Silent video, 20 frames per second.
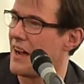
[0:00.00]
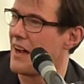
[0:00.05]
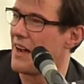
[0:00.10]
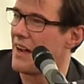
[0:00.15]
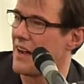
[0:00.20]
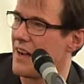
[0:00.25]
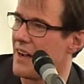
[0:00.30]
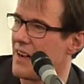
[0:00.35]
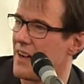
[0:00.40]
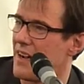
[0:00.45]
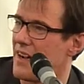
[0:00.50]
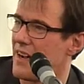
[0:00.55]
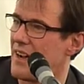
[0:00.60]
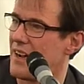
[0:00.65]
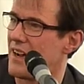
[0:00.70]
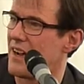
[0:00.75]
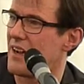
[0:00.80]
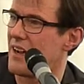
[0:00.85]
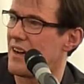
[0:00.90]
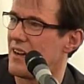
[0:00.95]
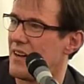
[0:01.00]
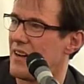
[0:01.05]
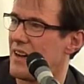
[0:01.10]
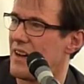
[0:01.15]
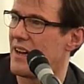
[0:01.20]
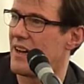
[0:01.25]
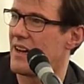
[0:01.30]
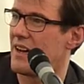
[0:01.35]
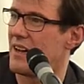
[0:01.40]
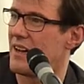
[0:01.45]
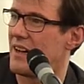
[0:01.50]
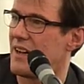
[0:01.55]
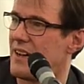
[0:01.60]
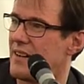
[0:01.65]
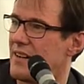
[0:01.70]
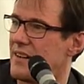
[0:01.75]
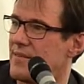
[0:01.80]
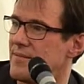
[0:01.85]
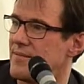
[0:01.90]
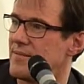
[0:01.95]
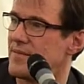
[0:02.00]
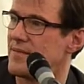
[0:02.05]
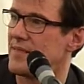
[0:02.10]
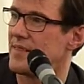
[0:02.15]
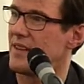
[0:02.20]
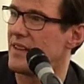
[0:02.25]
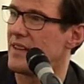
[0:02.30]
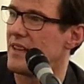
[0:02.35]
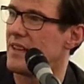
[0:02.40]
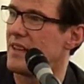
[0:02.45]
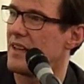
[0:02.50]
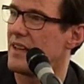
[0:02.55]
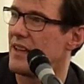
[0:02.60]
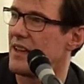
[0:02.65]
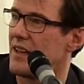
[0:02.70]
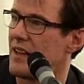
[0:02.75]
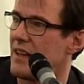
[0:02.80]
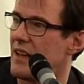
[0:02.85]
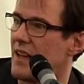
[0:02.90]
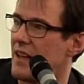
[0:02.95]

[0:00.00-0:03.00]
And it's £1,980 on.